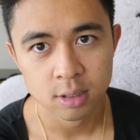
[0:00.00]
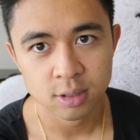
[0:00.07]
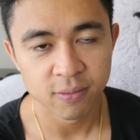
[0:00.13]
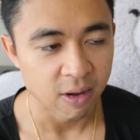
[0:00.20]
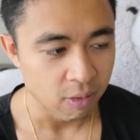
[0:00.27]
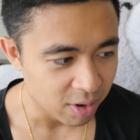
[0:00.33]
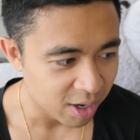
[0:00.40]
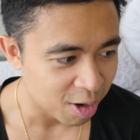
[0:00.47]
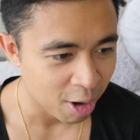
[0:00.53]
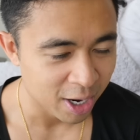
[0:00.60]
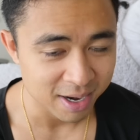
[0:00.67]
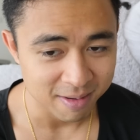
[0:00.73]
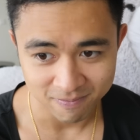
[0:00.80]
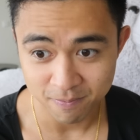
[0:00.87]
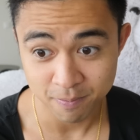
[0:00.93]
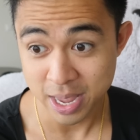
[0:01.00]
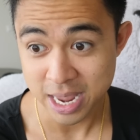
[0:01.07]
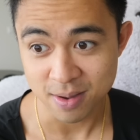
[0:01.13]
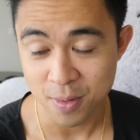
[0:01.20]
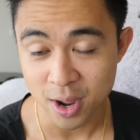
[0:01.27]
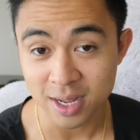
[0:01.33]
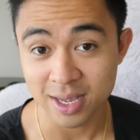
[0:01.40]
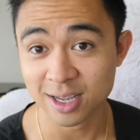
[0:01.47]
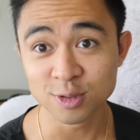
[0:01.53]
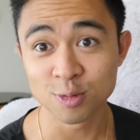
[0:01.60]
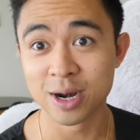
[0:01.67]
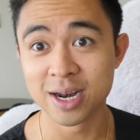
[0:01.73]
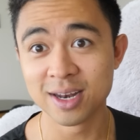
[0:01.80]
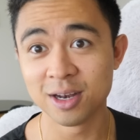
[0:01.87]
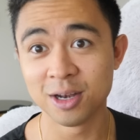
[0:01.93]
So if I wanted to go ahead and make money, guess
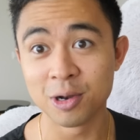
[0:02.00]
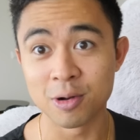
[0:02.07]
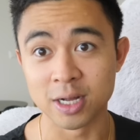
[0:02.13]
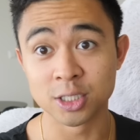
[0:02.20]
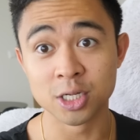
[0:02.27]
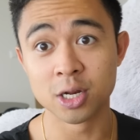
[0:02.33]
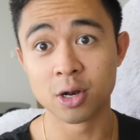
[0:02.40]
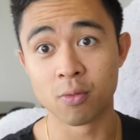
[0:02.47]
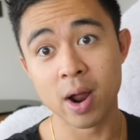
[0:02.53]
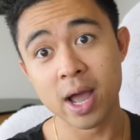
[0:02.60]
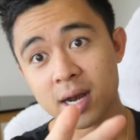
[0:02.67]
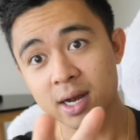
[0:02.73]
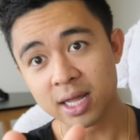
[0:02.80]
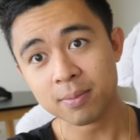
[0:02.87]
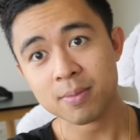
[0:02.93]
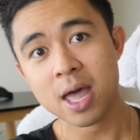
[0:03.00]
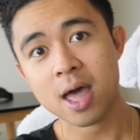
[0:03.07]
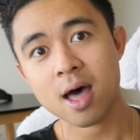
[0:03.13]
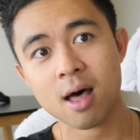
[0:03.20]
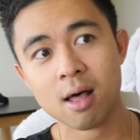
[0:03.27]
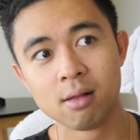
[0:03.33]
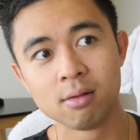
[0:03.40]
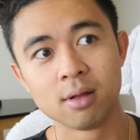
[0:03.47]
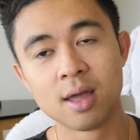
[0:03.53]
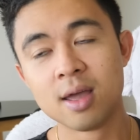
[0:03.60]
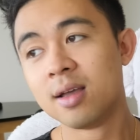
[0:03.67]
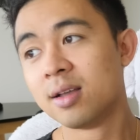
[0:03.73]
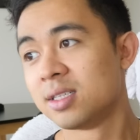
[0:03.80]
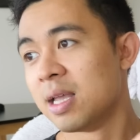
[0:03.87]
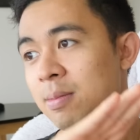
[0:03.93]
what I need to do? I just need to write an
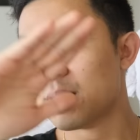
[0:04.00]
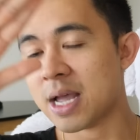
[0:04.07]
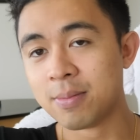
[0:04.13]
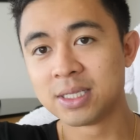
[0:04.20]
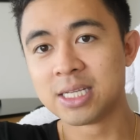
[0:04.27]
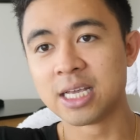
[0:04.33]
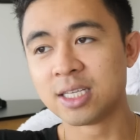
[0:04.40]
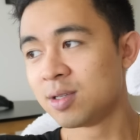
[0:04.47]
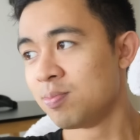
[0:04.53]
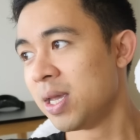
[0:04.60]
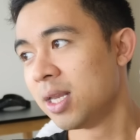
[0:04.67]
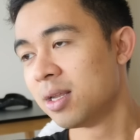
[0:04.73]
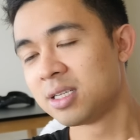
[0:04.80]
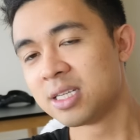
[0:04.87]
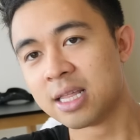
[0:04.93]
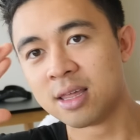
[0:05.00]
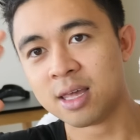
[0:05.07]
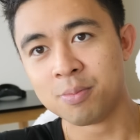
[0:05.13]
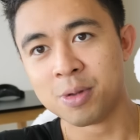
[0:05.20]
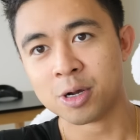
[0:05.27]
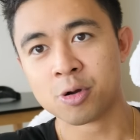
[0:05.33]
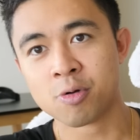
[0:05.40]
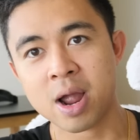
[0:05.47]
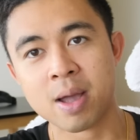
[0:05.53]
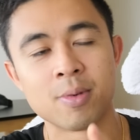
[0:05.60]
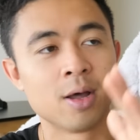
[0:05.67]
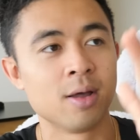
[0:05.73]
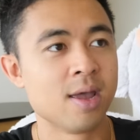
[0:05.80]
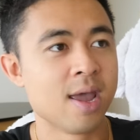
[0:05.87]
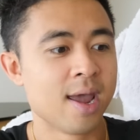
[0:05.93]
email. Same time it takes me to send the email to
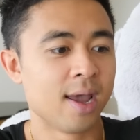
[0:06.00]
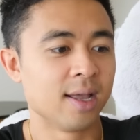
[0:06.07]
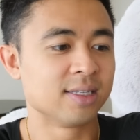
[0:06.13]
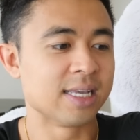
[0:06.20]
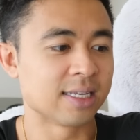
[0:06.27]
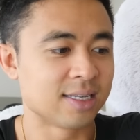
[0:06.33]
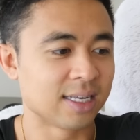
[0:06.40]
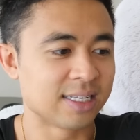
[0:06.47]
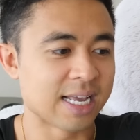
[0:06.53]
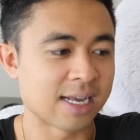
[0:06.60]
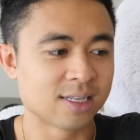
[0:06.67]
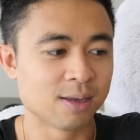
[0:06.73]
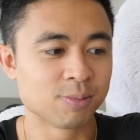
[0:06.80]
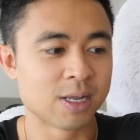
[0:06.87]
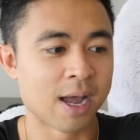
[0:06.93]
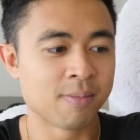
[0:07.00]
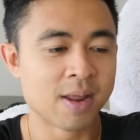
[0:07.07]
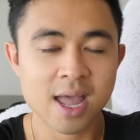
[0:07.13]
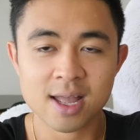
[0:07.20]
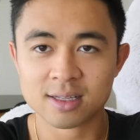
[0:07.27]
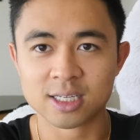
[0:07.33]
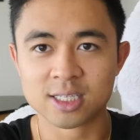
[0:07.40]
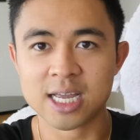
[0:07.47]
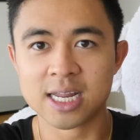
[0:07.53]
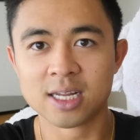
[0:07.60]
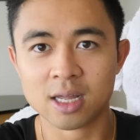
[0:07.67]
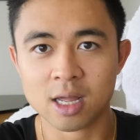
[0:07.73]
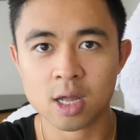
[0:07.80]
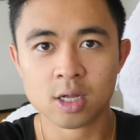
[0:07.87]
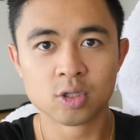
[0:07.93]
grandma, it takes the exact same time to send
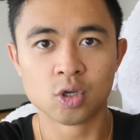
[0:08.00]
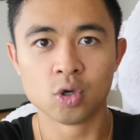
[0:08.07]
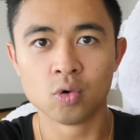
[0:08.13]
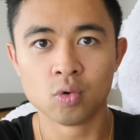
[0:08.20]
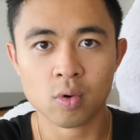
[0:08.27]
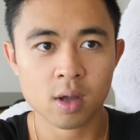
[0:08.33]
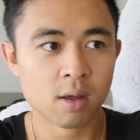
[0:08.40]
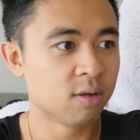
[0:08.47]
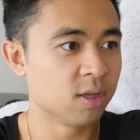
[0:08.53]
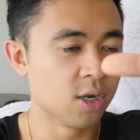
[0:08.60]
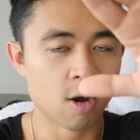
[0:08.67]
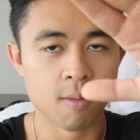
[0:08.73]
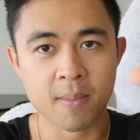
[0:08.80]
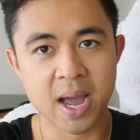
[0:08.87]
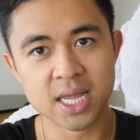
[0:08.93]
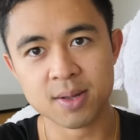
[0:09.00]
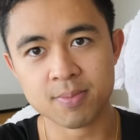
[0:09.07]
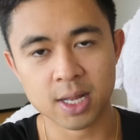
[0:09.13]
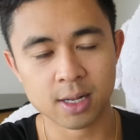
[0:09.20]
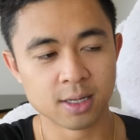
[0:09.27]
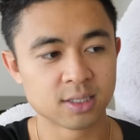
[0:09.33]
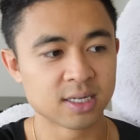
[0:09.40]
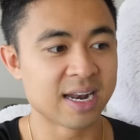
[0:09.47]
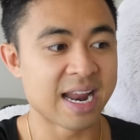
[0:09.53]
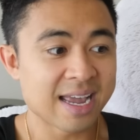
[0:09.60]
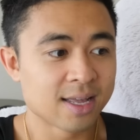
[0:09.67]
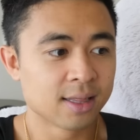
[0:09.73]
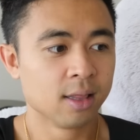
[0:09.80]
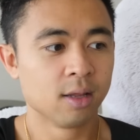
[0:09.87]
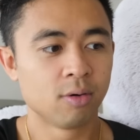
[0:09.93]
it to you know my email list. And I
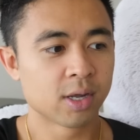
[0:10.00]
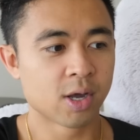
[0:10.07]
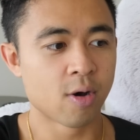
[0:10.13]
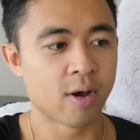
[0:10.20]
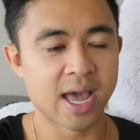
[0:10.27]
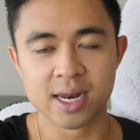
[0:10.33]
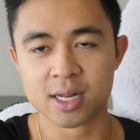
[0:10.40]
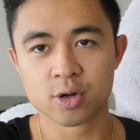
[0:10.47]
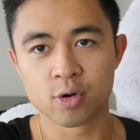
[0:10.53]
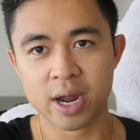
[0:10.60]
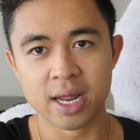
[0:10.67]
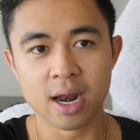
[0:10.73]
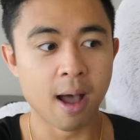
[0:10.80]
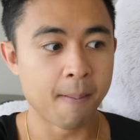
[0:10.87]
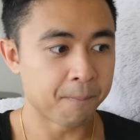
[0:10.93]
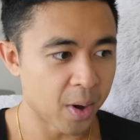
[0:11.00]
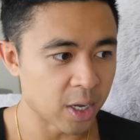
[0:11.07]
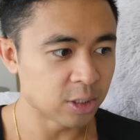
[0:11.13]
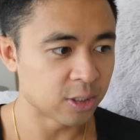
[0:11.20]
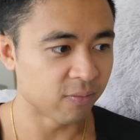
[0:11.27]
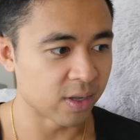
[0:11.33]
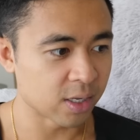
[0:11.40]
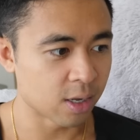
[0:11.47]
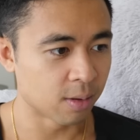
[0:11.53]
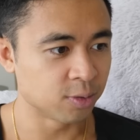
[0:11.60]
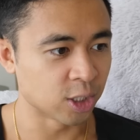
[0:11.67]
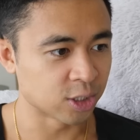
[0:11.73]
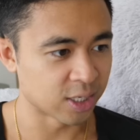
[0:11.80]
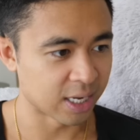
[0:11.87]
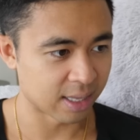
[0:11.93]
can literally go ahead and create a bunch of income
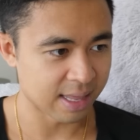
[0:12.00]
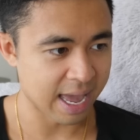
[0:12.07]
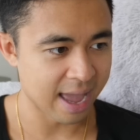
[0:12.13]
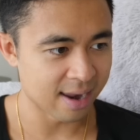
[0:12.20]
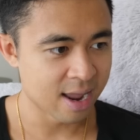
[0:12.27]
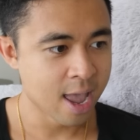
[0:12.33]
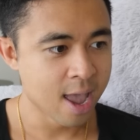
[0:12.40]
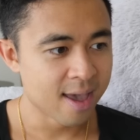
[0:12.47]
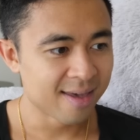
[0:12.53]
just like that.